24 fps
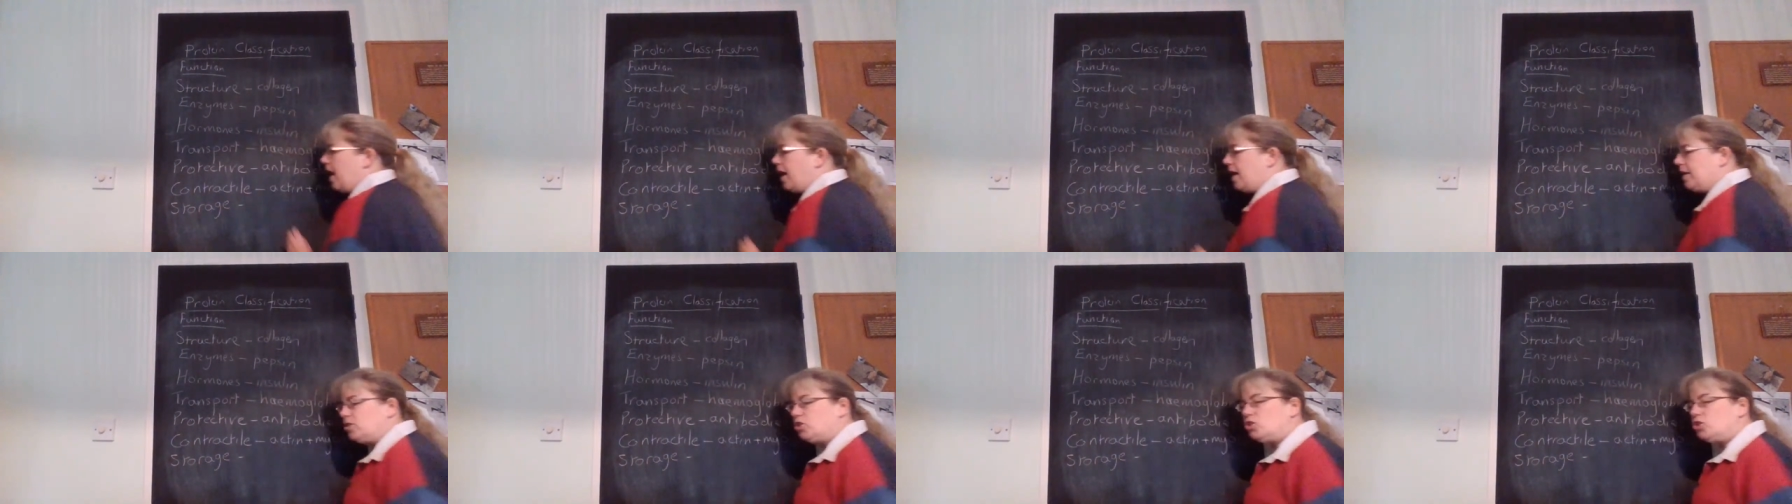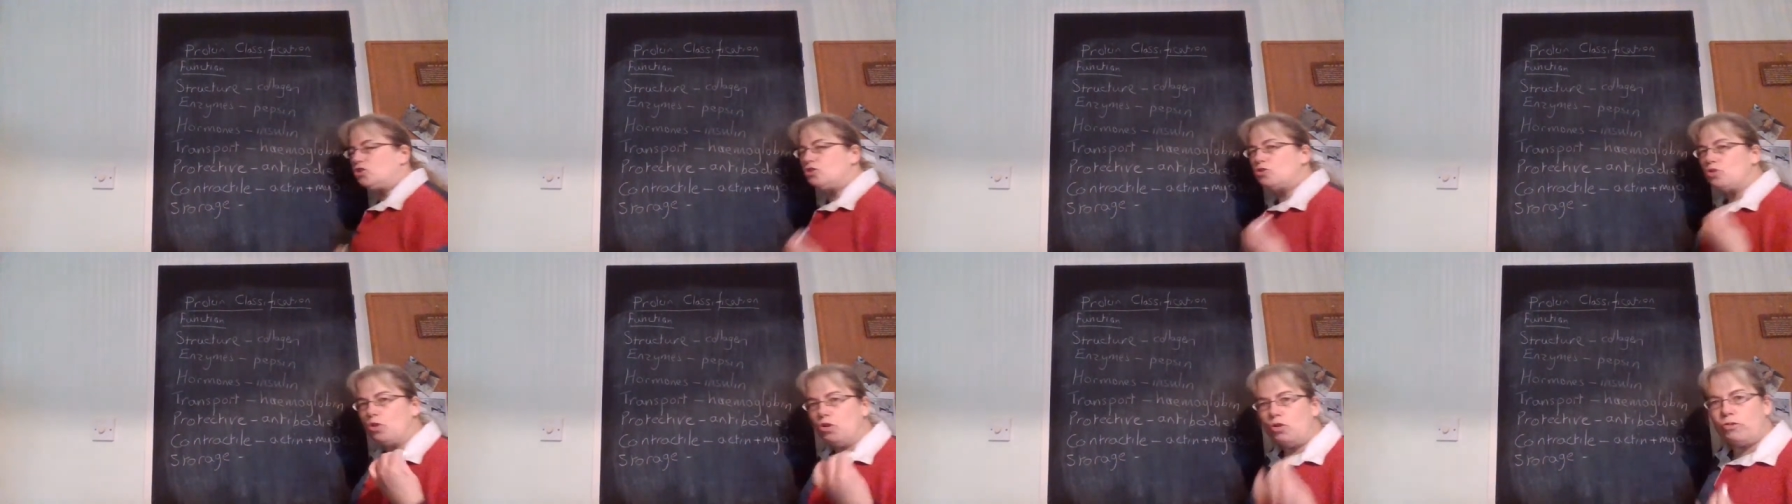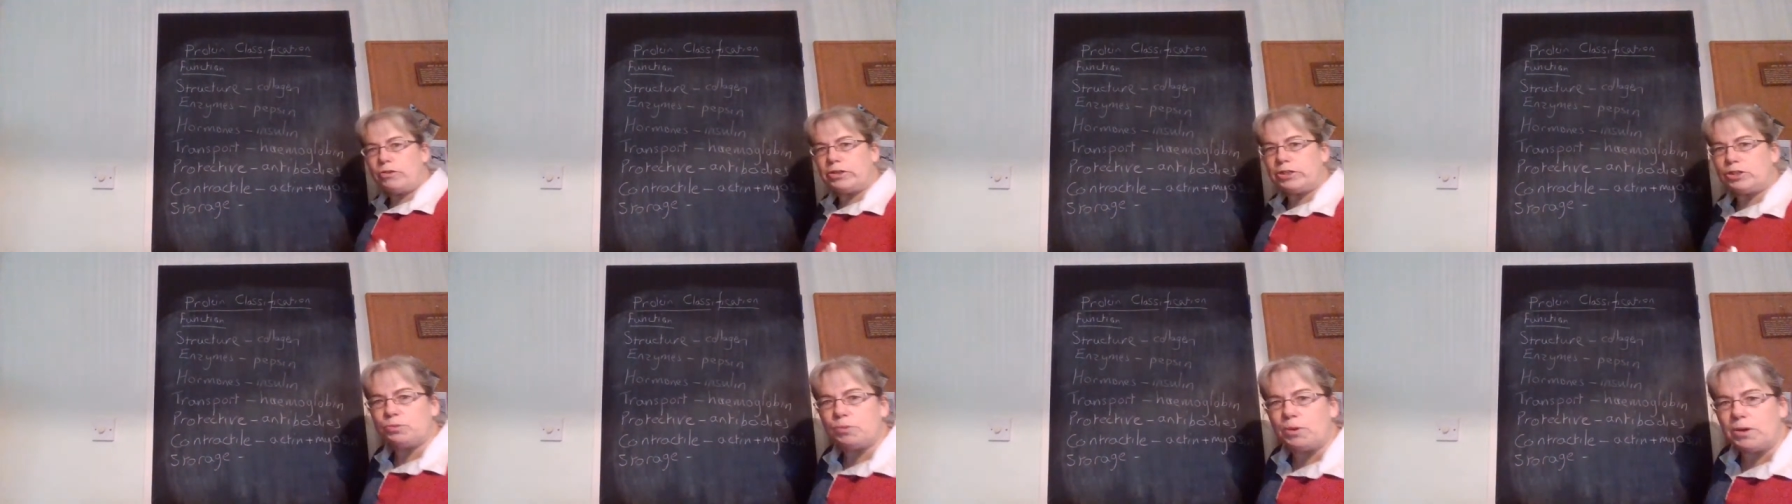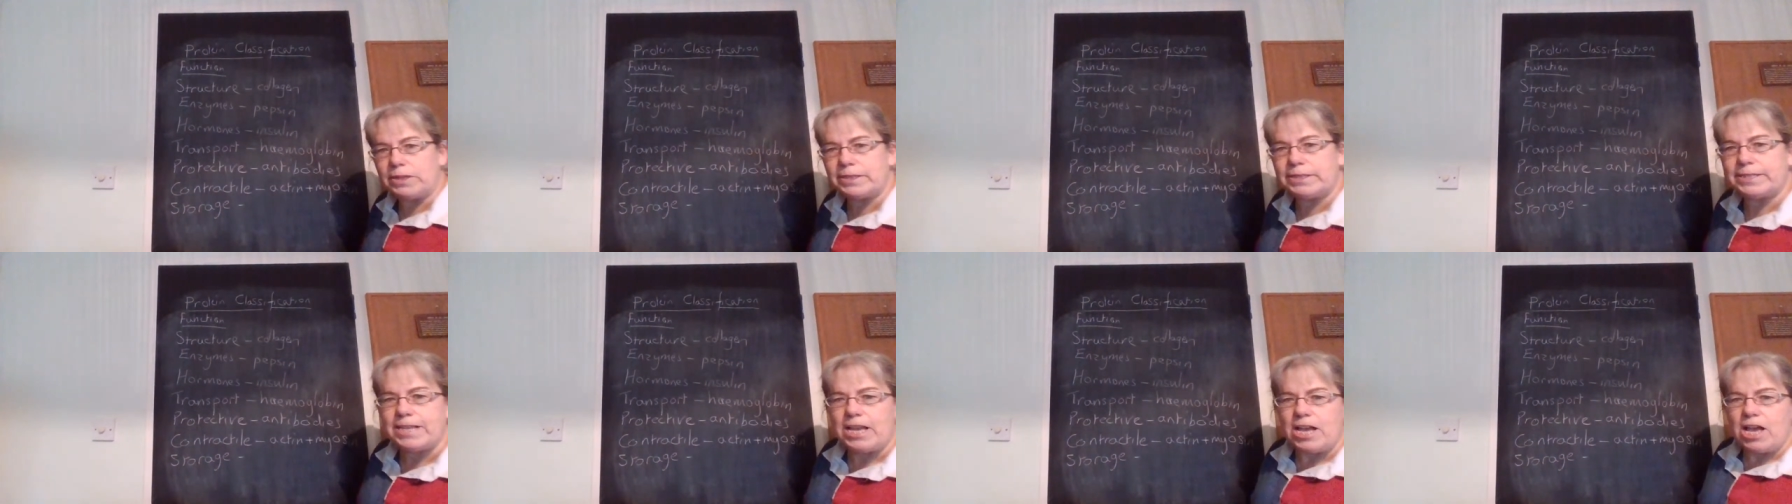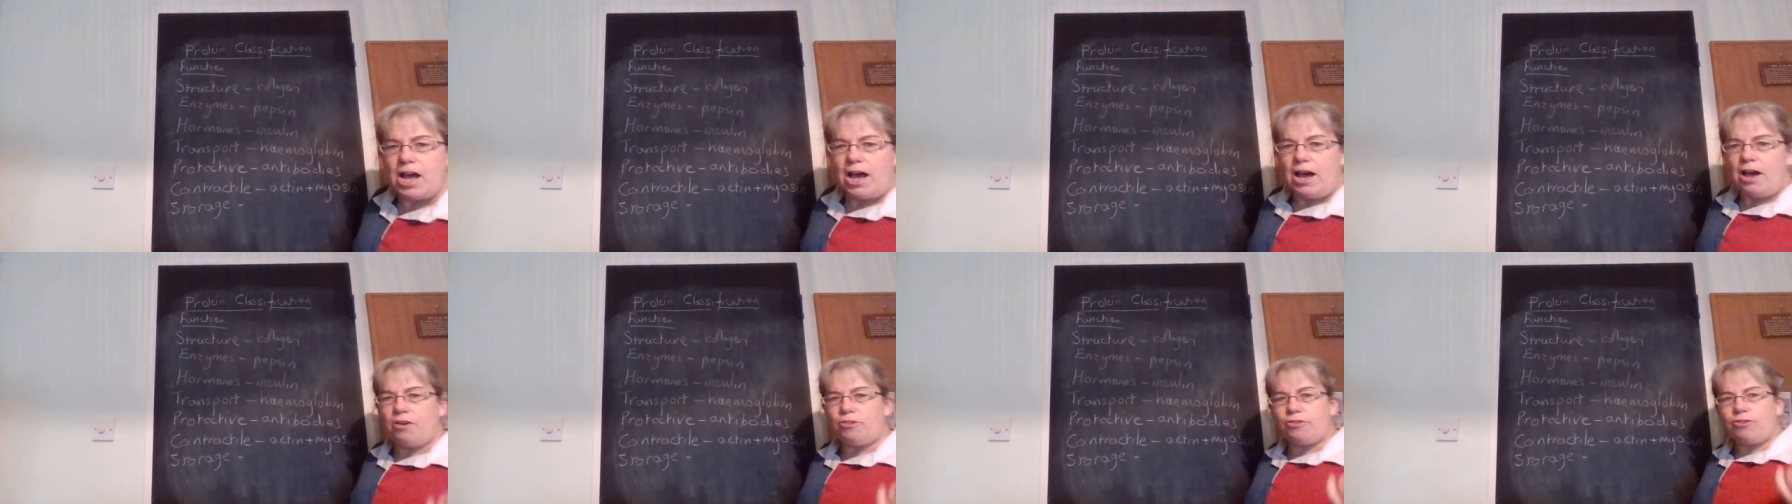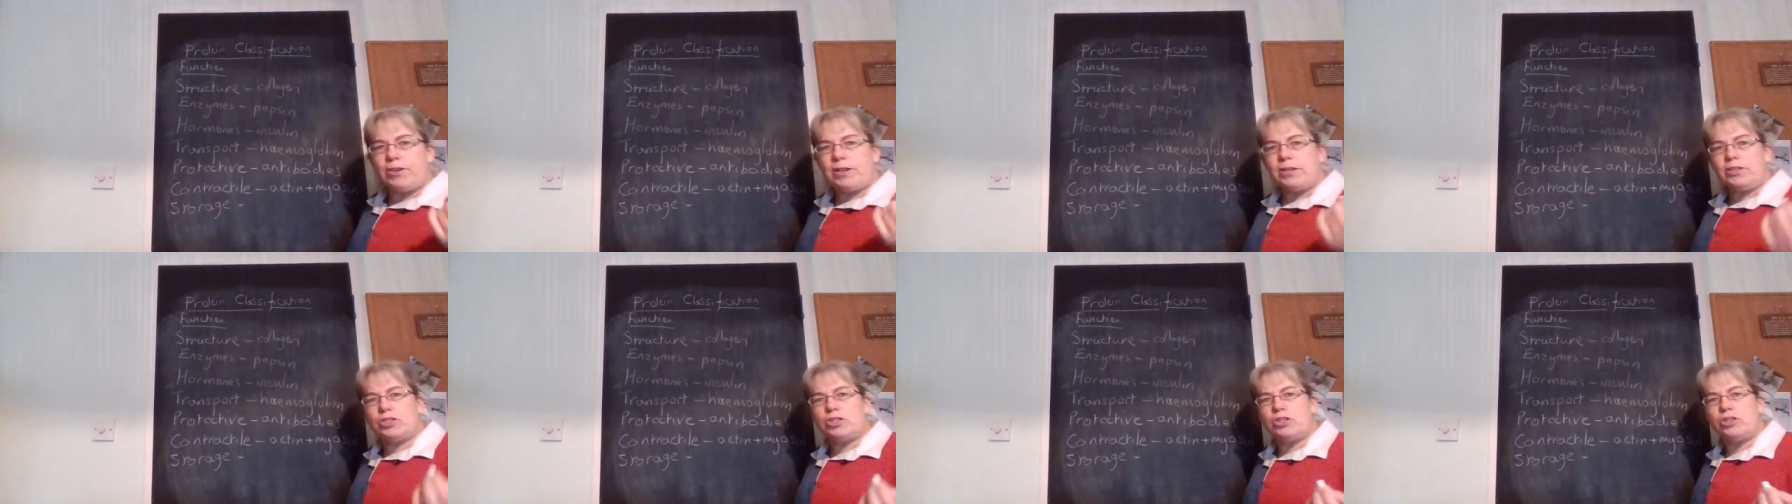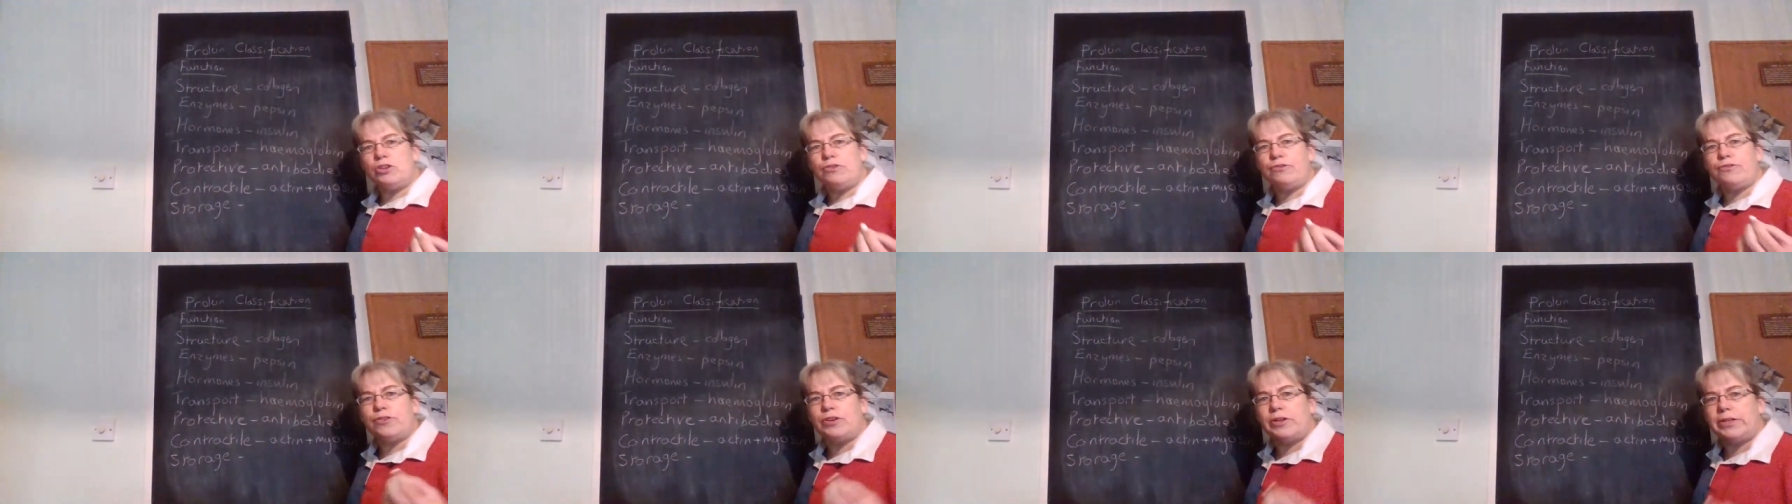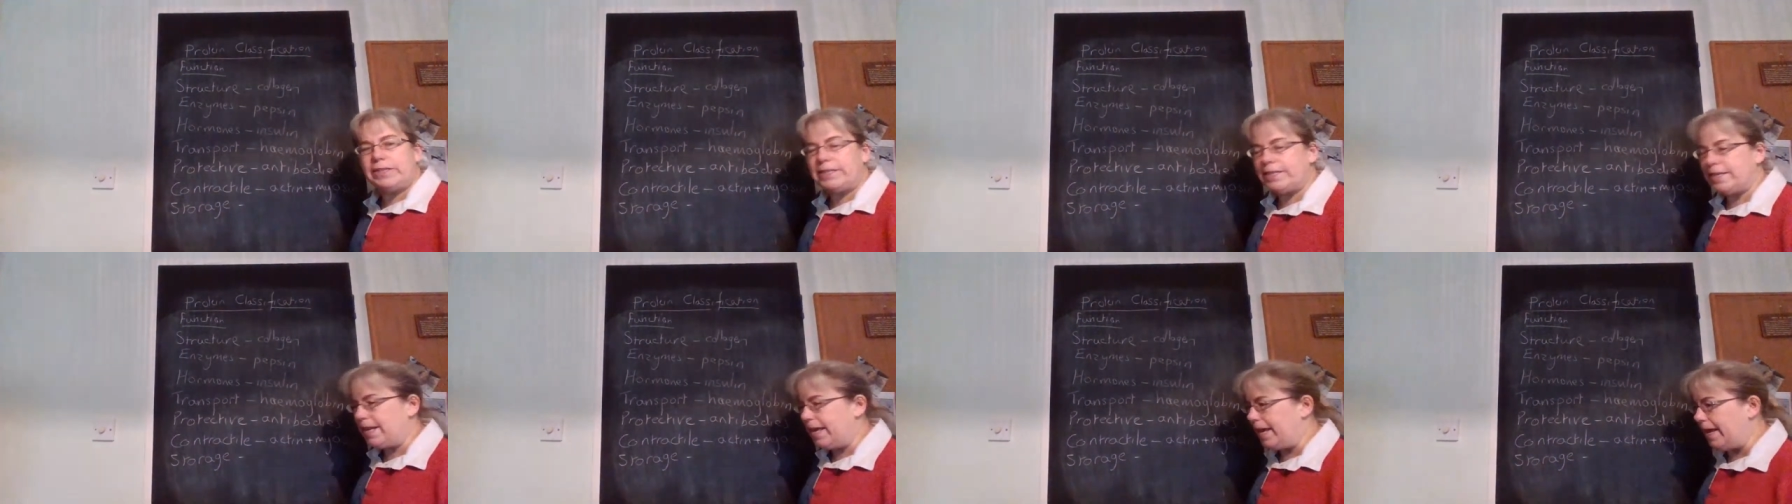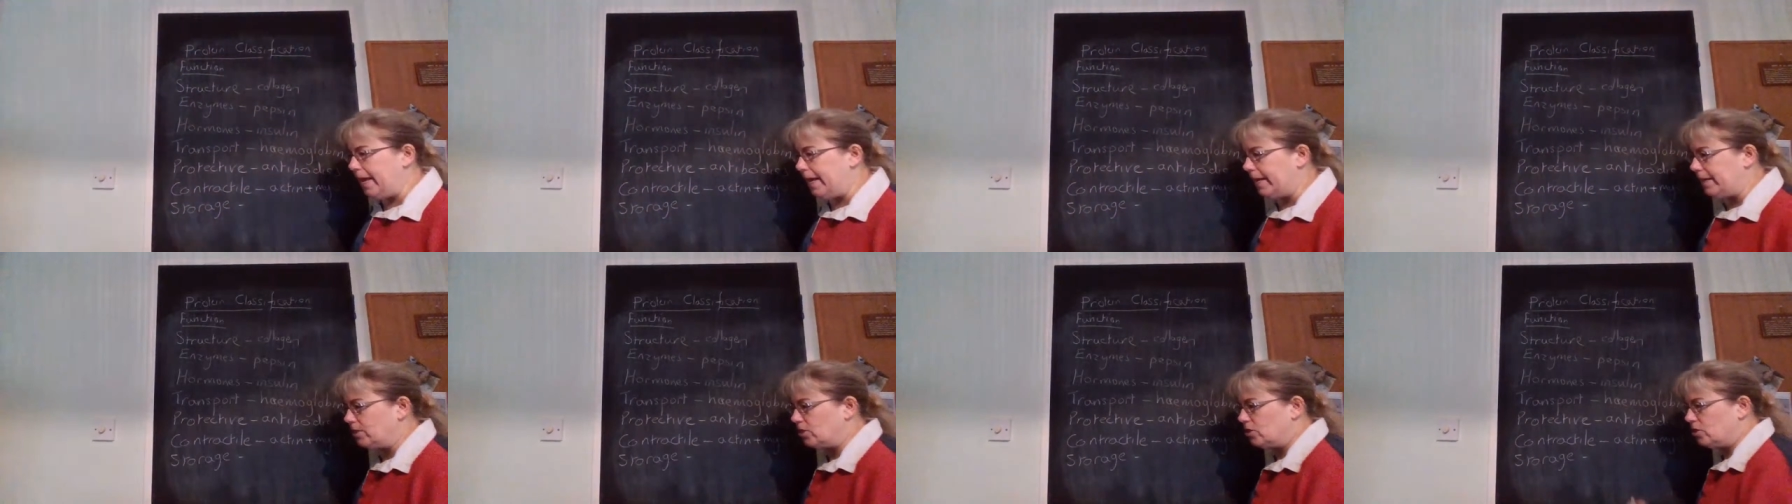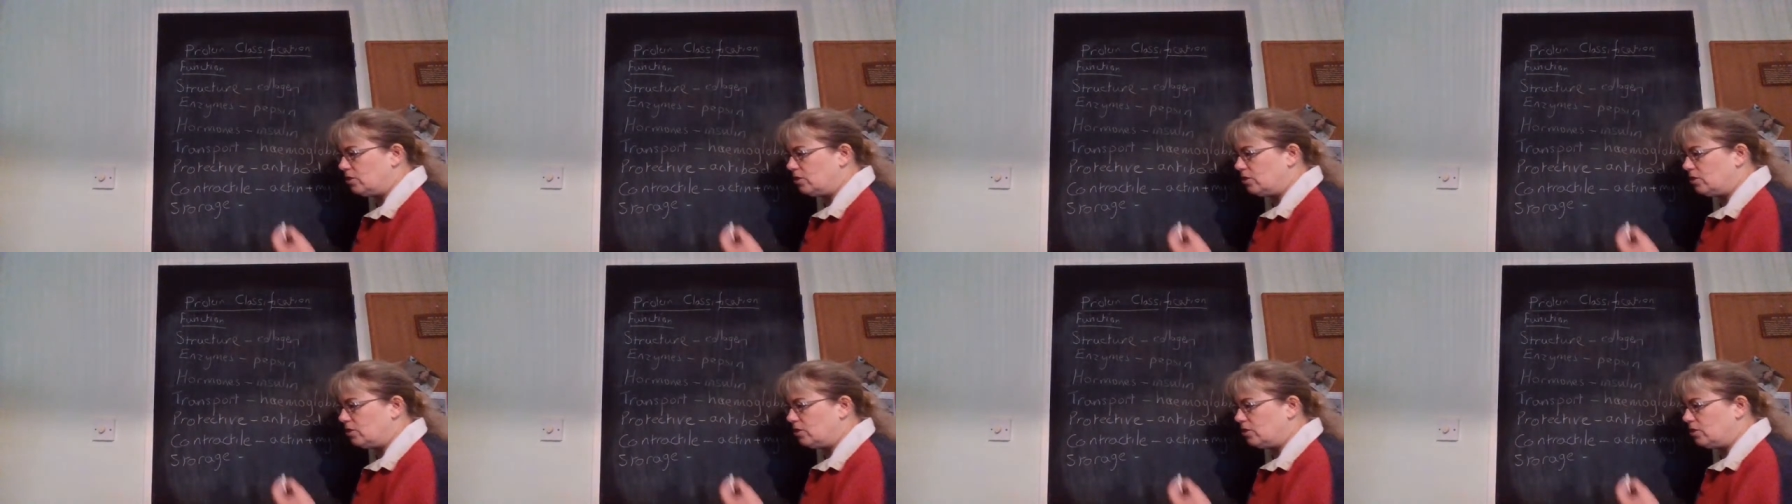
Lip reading: And storage ones are things that you find in eggs.